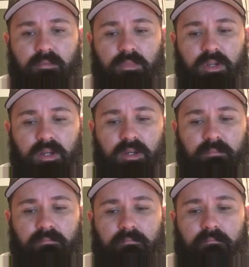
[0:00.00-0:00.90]
But
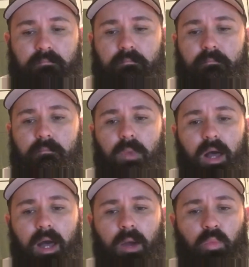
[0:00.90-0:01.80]

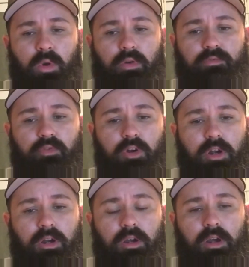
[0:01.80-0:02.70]
I work
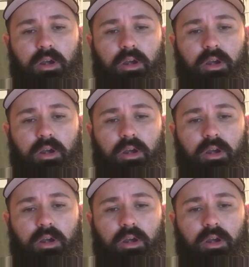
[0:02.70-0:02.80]
for